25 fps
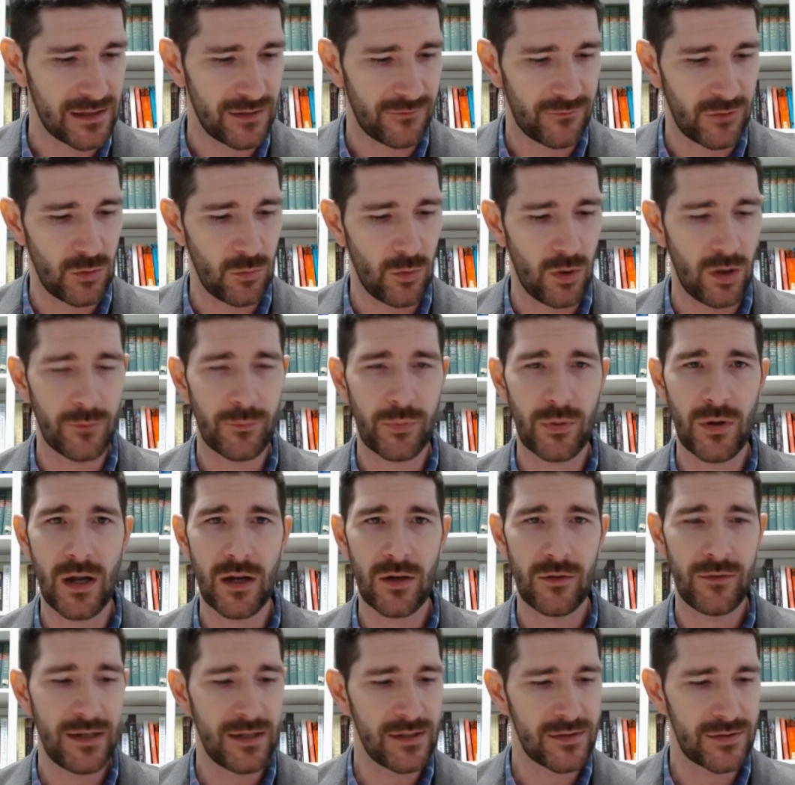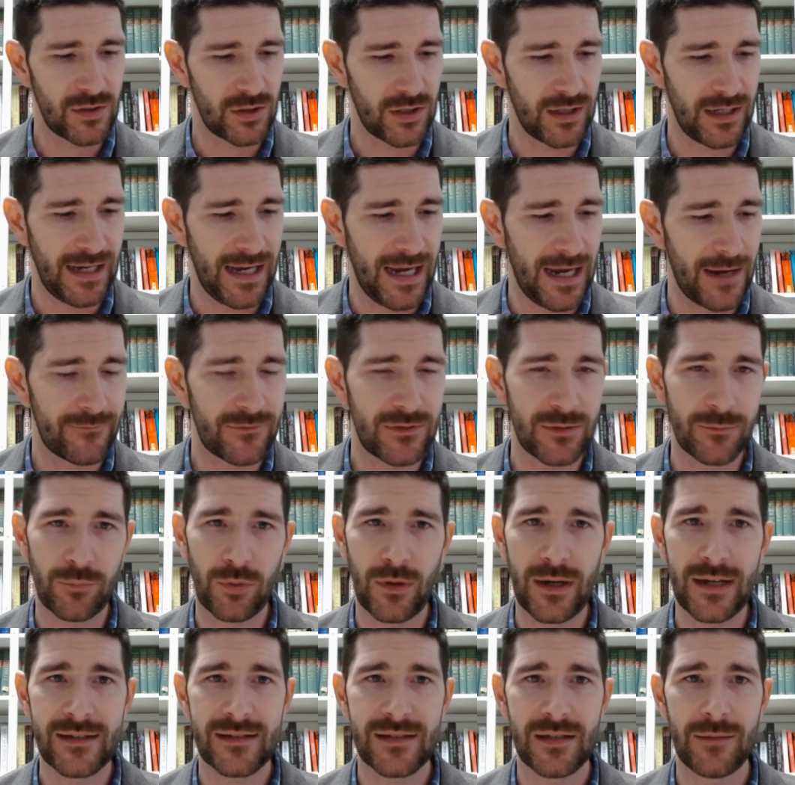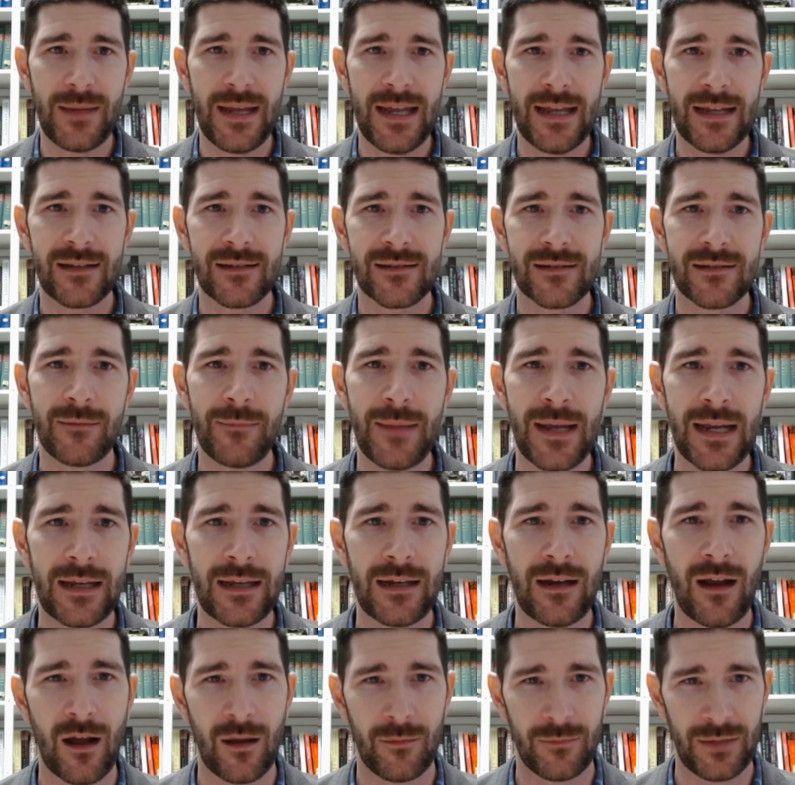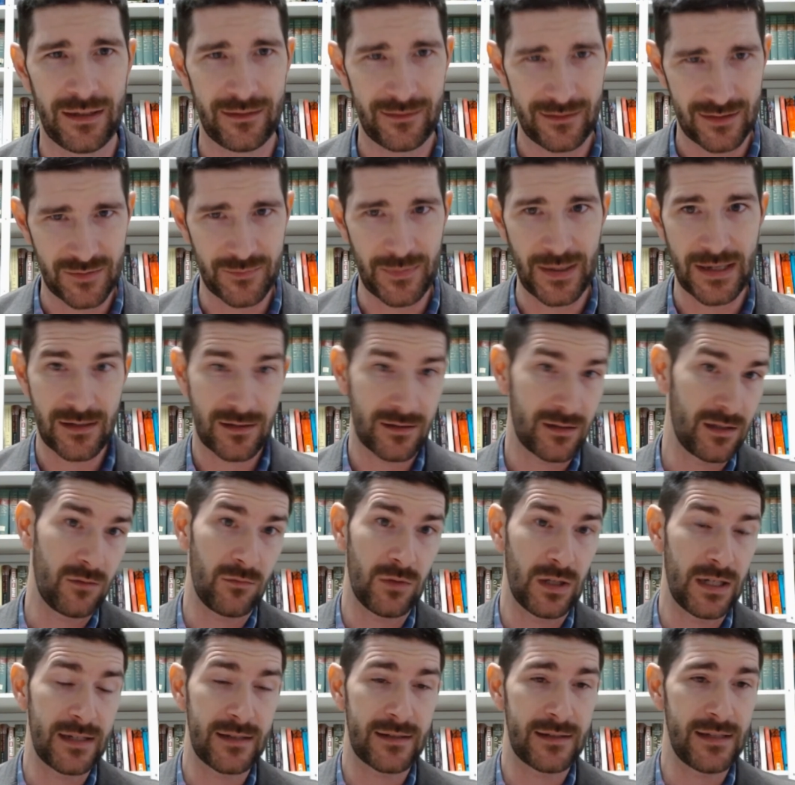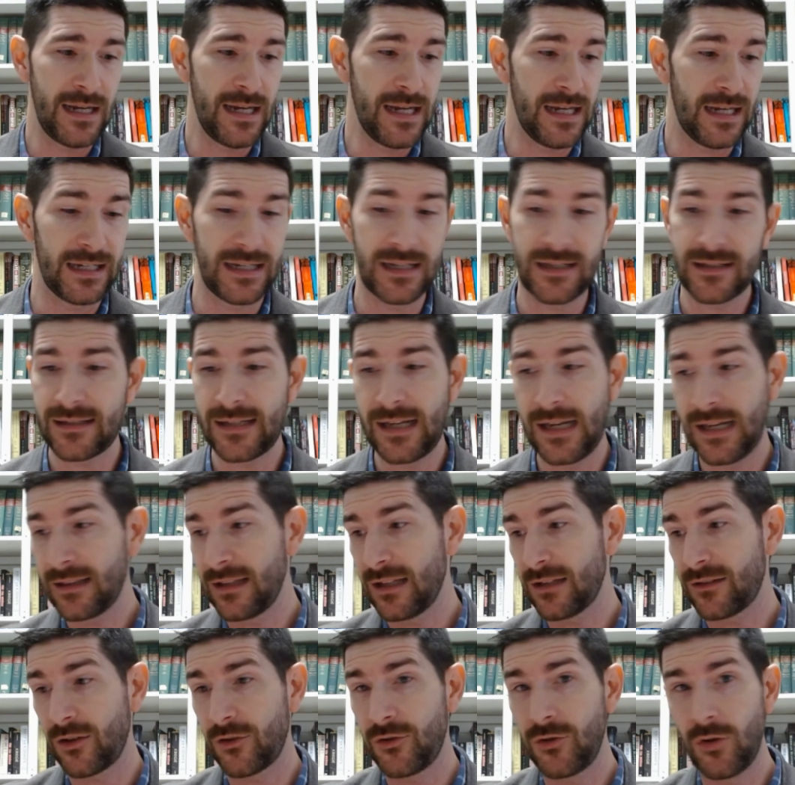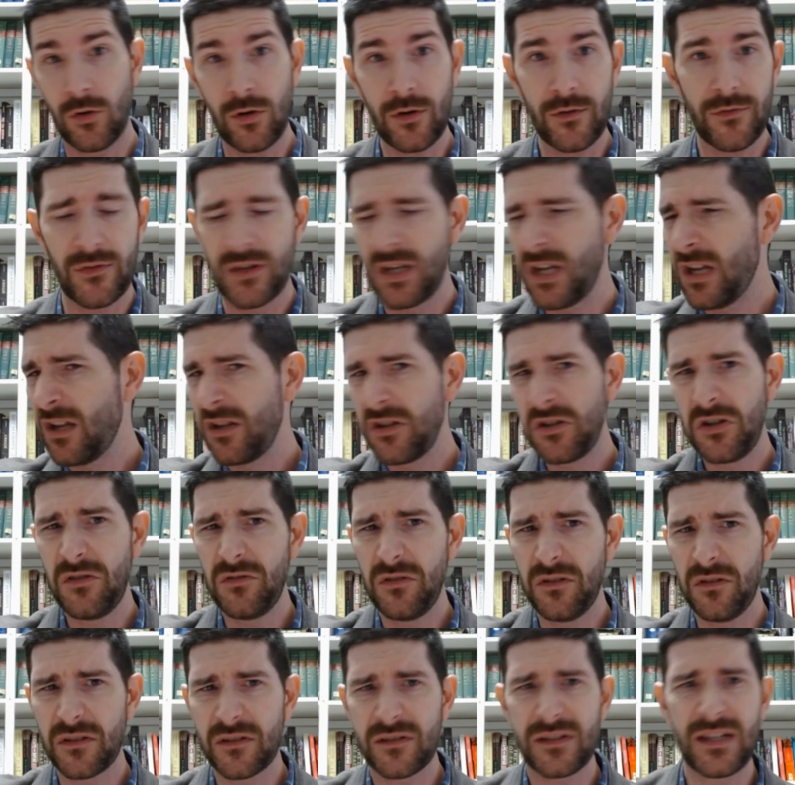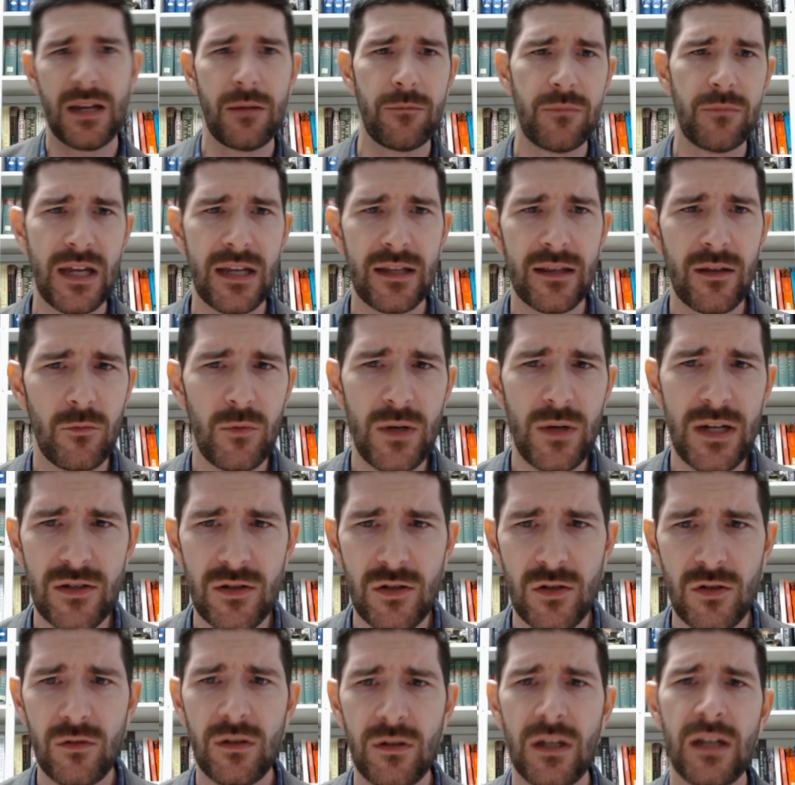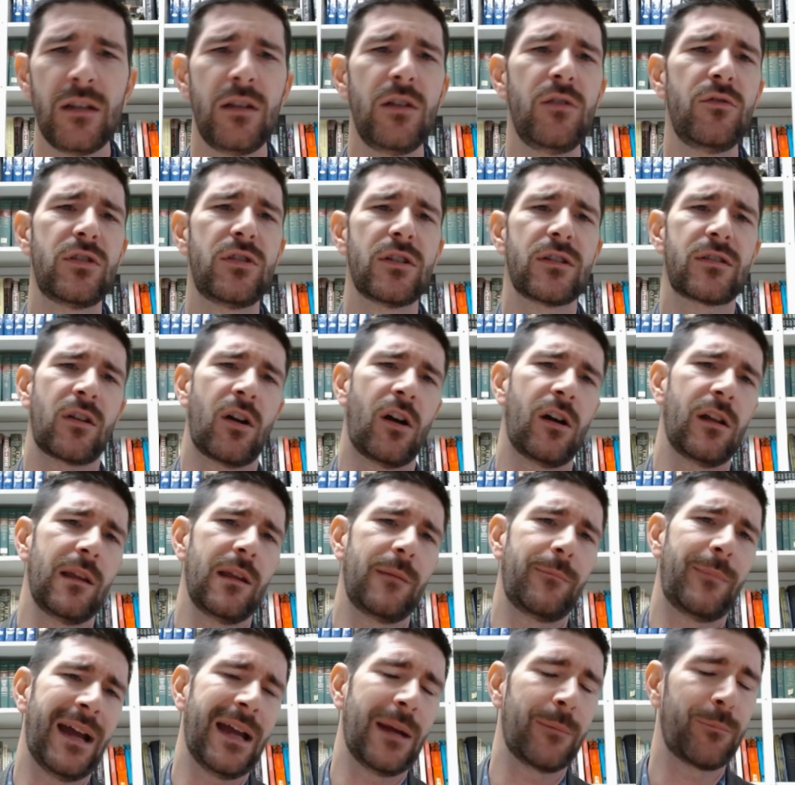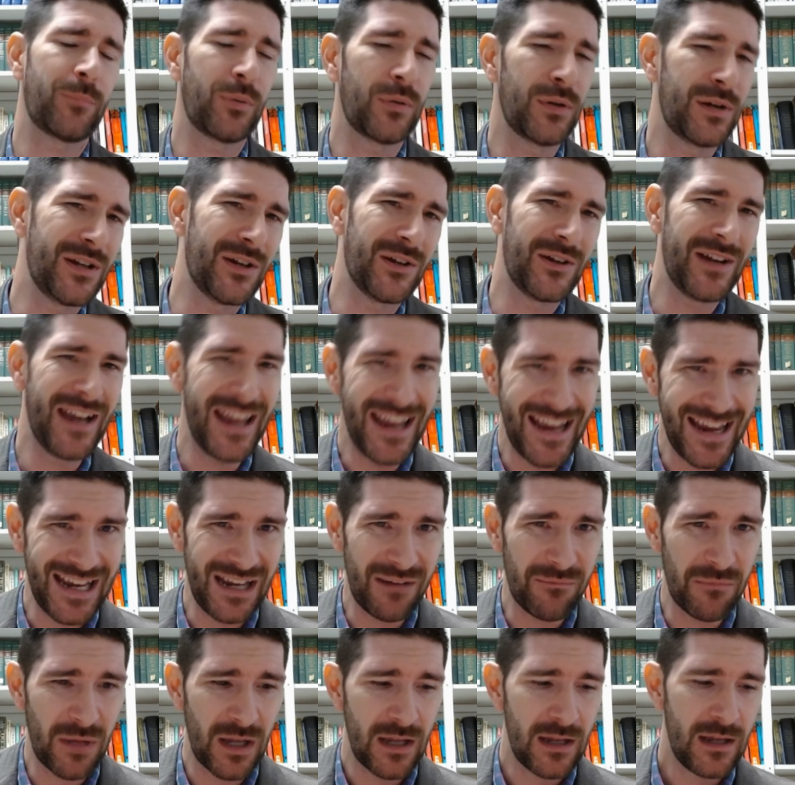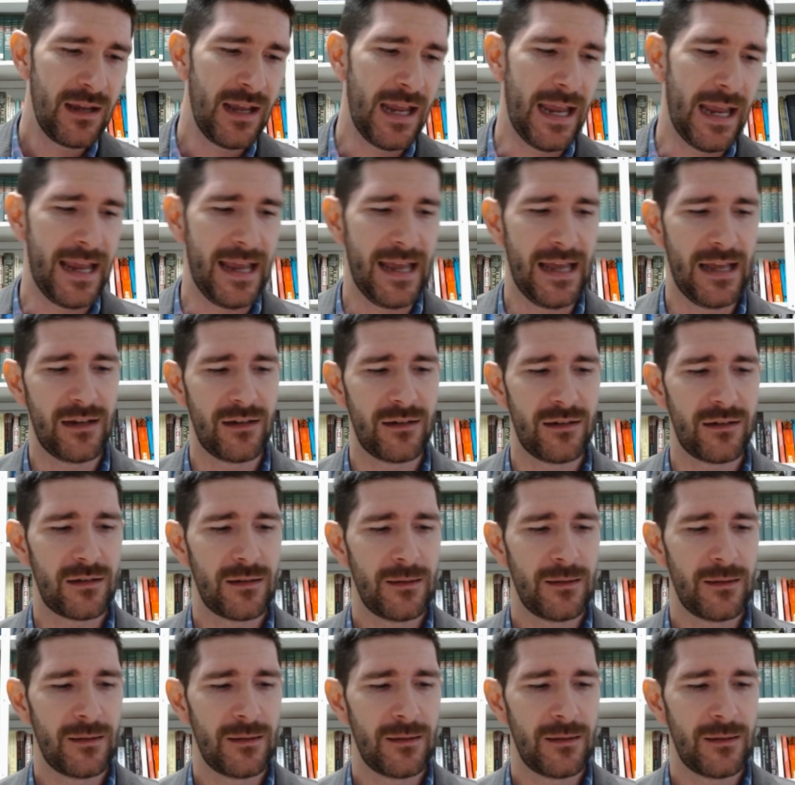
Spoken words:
If you want progress, you're going to have to break some eggs to make an omelet, is basically what he's saying. And he's saying that the North, you do the same thing that we do, you just call it by a prettier name, and